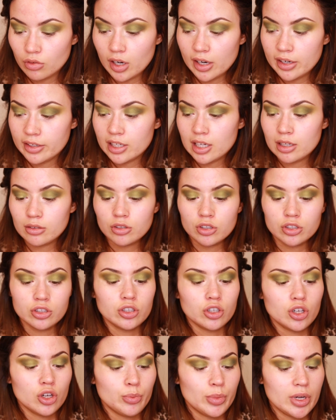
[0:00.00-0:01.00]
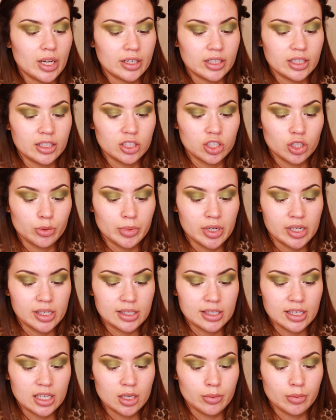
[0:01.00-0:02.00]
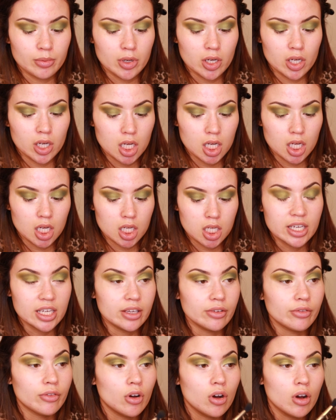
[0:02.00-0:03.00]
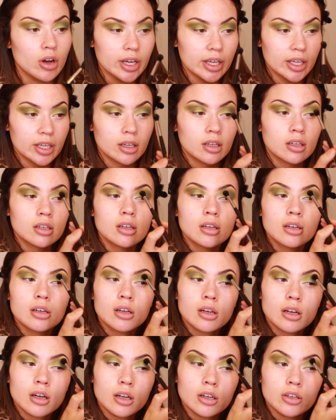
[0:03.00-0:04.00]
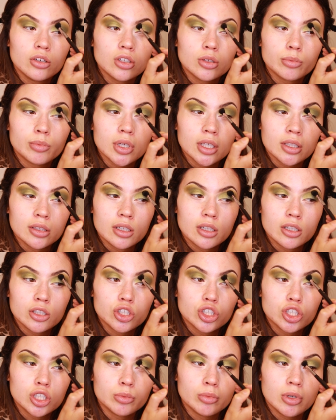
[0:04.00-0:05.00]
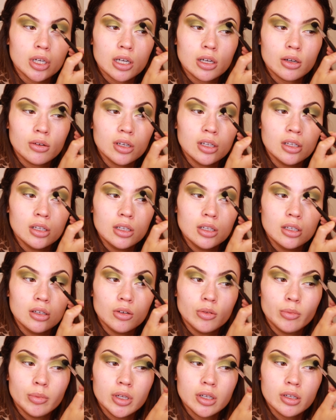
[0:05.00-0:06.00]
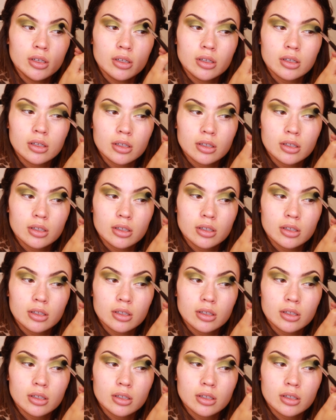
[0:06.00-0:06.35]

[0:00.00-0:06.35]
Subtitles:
Right, now I'm gonna go back into my Sigma E40 and just blend that shimmer out a little bit.